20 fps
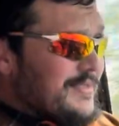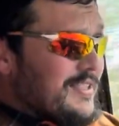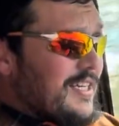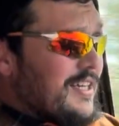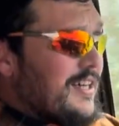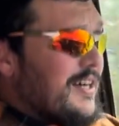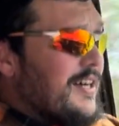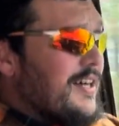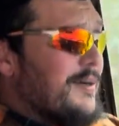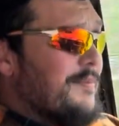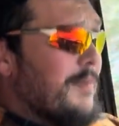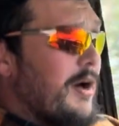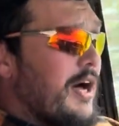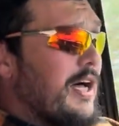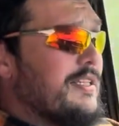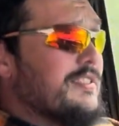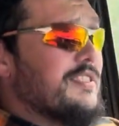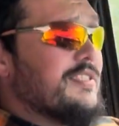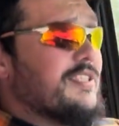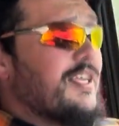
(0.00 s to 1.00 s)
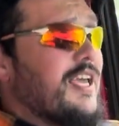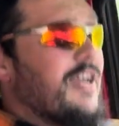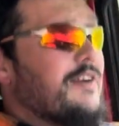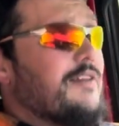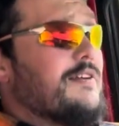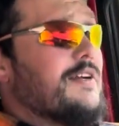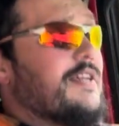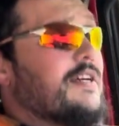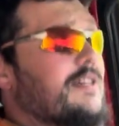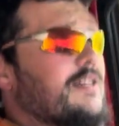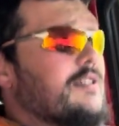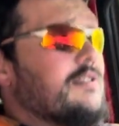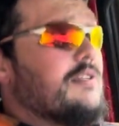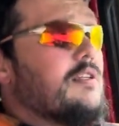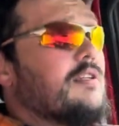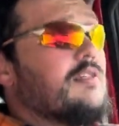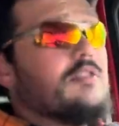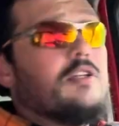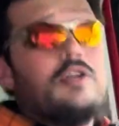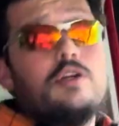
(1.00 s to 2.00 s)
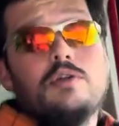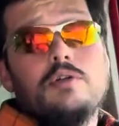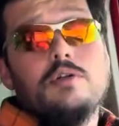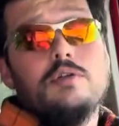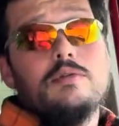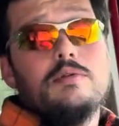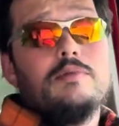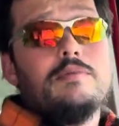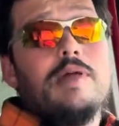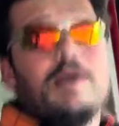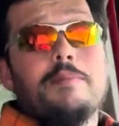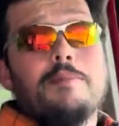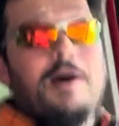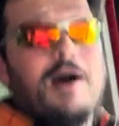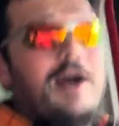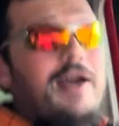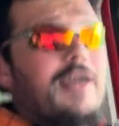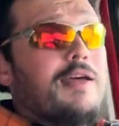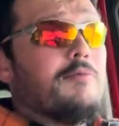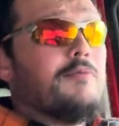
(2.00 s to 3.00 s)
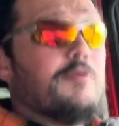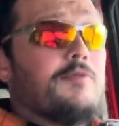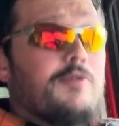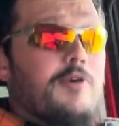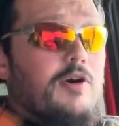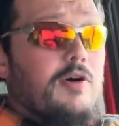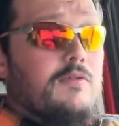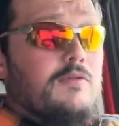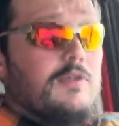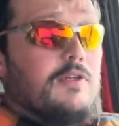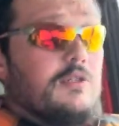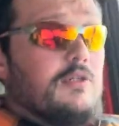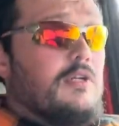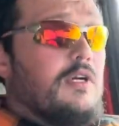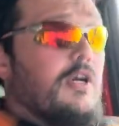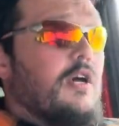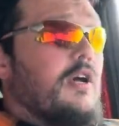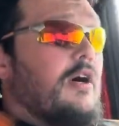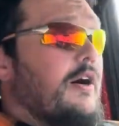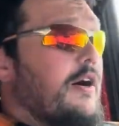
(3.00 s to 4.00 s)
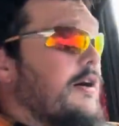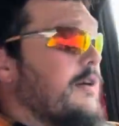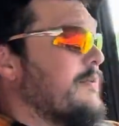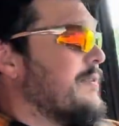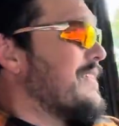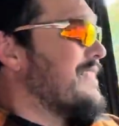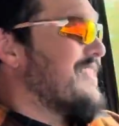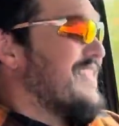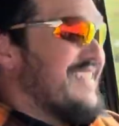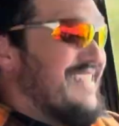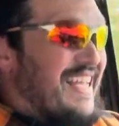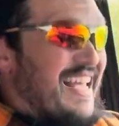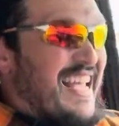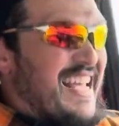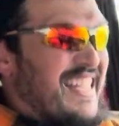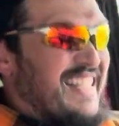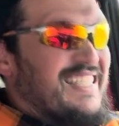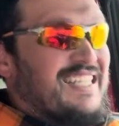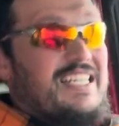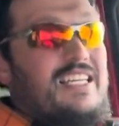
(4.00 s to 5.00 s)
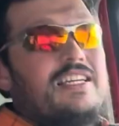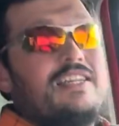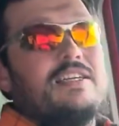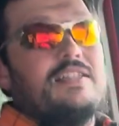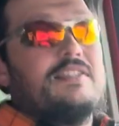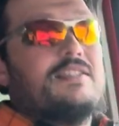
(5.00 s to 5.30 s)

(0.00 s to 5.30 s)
I'll just carry a little like pocket revolver because it's easy.